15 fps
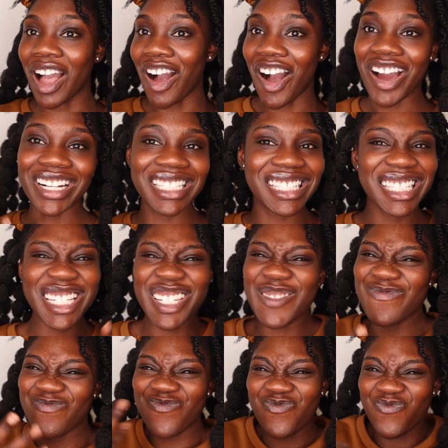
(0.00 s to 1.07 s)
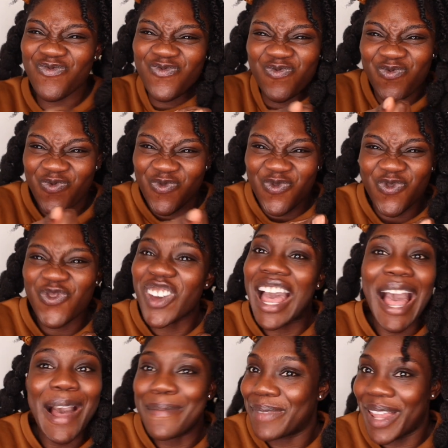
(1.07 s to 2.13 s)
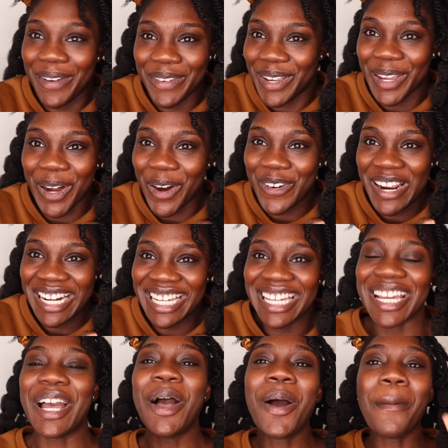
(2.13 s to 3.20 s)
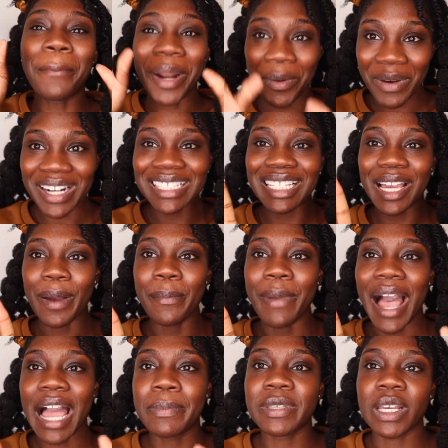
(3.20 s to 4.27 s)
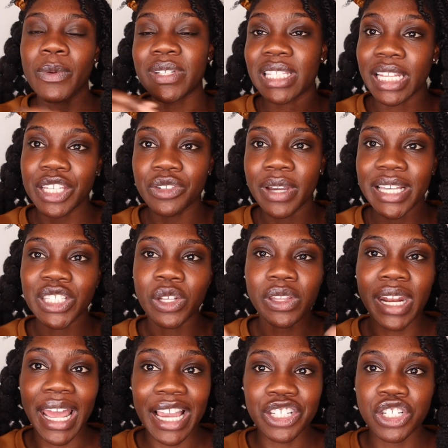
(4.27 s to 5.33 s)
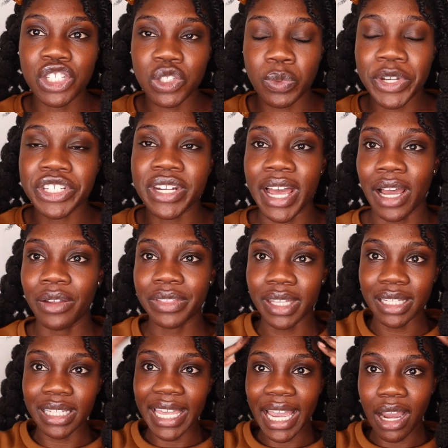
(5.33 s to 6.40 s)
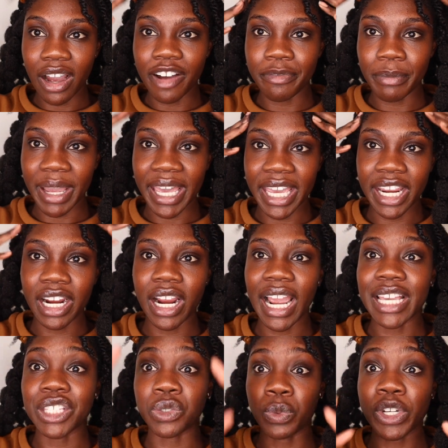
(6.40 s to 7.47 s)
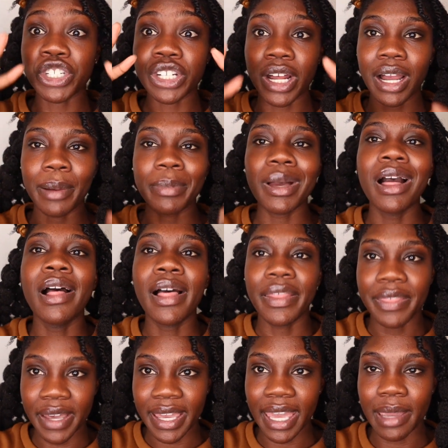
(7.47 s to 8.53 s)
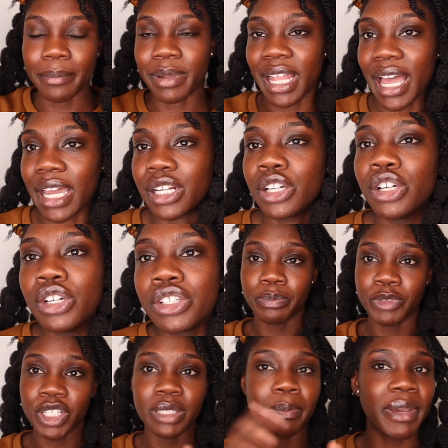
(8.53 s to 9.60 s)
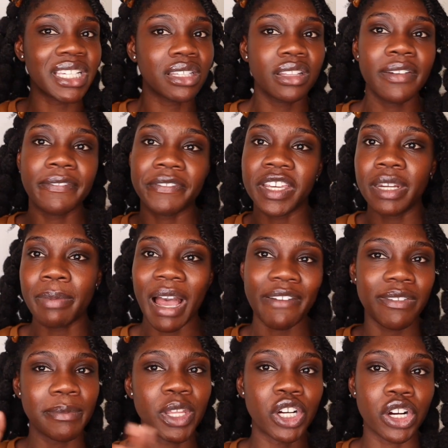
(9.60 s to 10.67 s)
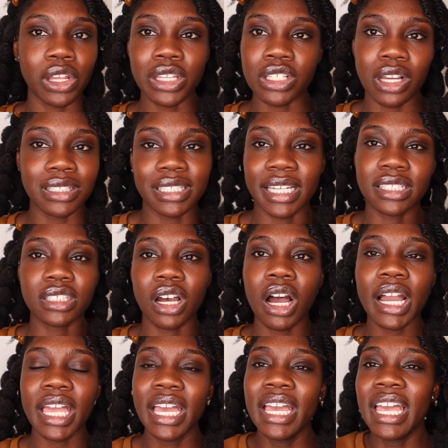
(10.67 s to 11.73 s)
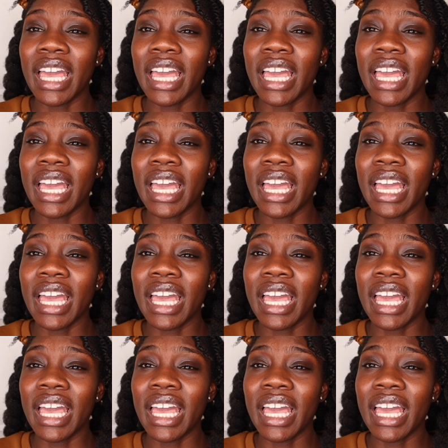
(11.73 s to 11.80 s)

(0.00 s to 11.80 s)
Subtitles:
Honestly, I'm loving it already, but I wanted to come back because I wanted to let you guys know that I actually switched out the layout of my hair. I switched up the game plan just based on the feedback from the girlies on TikTok.